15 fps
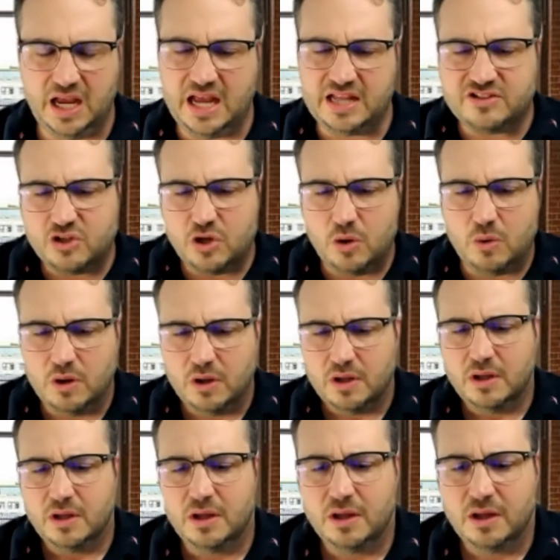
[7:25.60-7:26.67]
And so
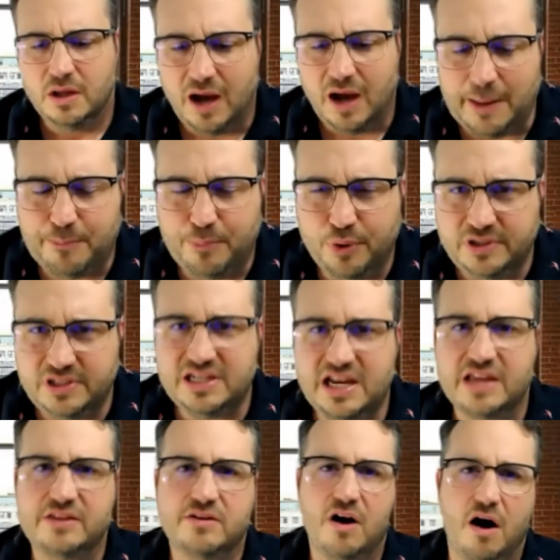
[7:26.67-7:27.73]
I put
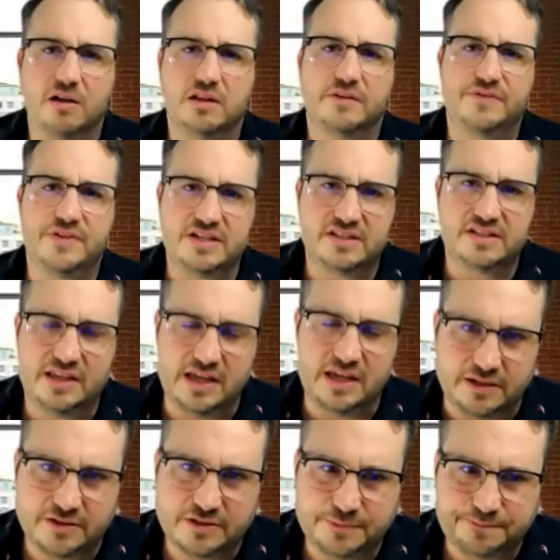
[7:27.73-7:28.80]
together all of these
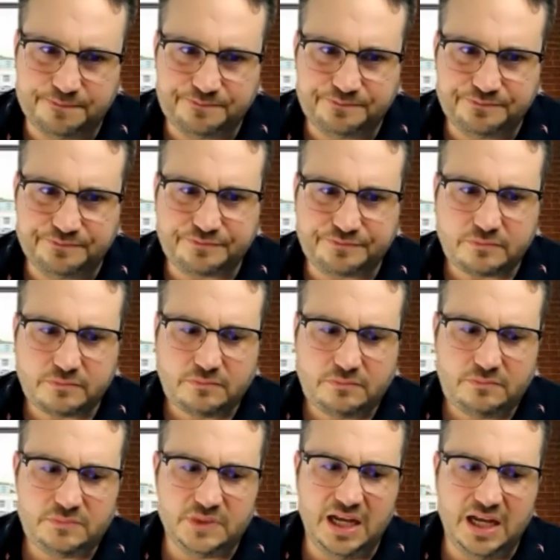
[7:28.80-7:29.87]
things.
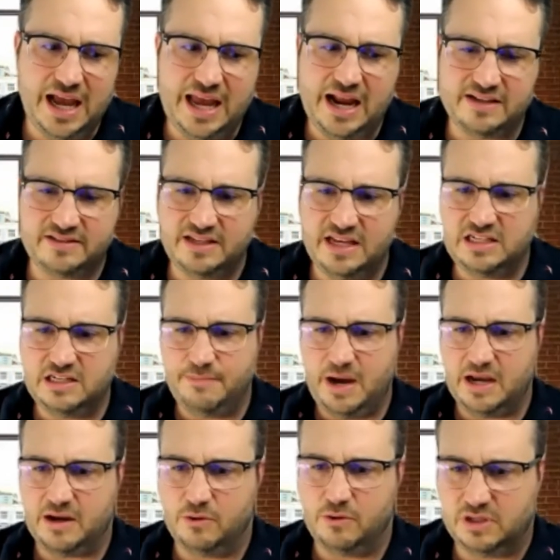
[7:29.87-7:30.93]
And I said to
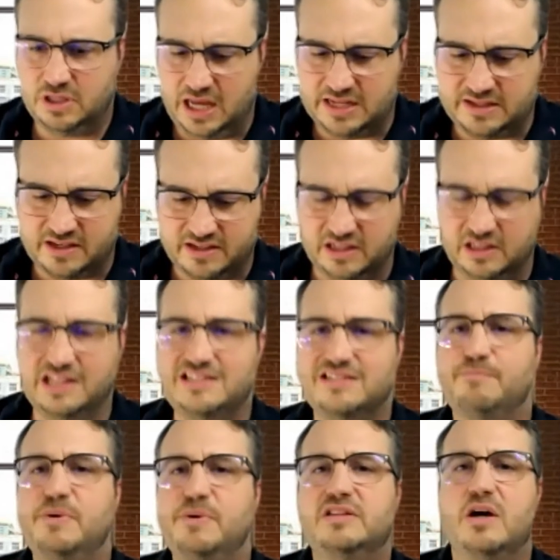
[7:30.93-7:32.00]
my own clients, I said, let's
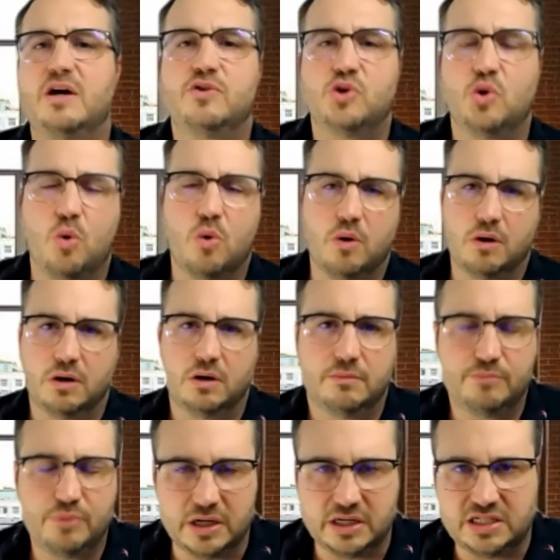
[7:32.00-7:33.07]
build out your
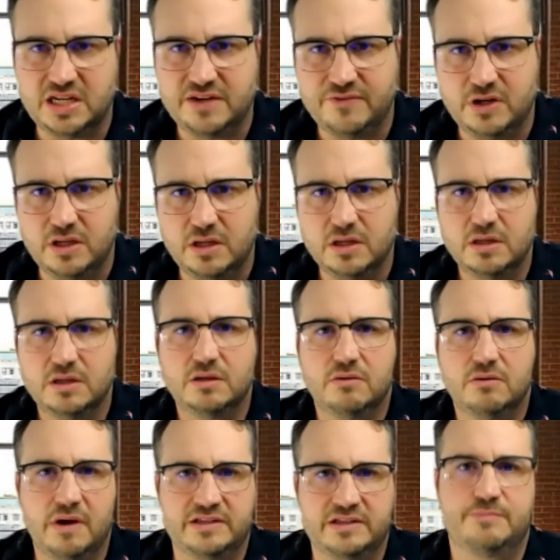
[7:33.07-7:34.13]
productivity
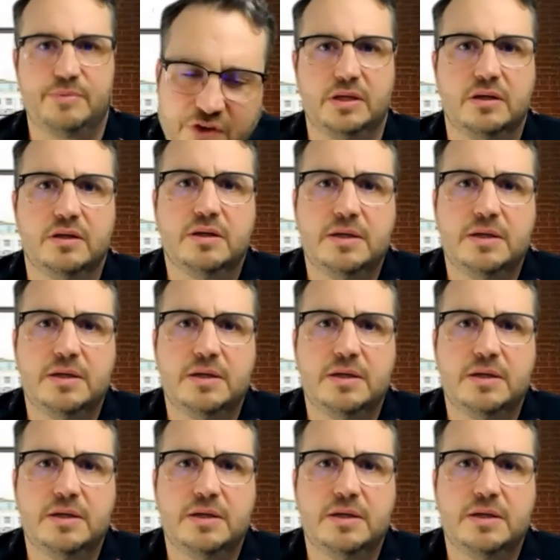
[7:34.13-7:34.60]
recipe.